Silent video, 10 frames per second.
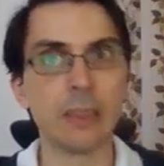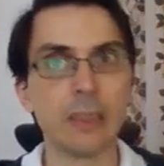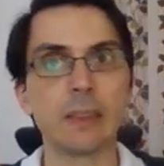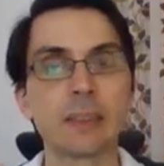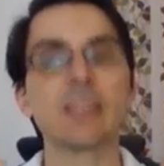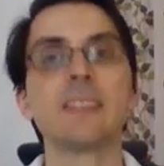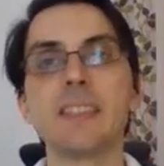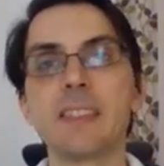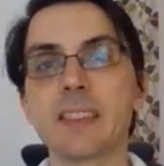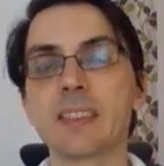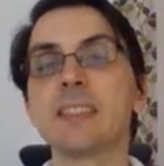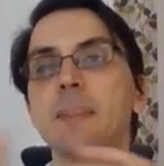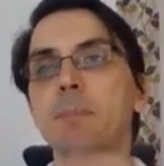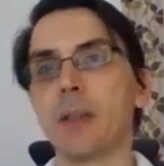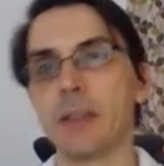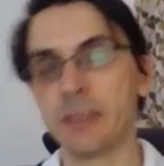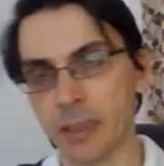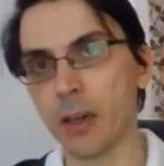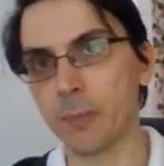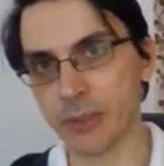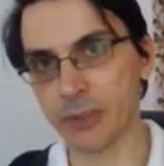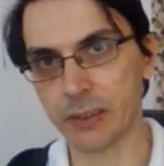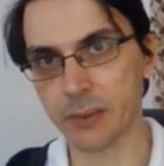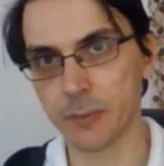Statistics is the, is the opposite.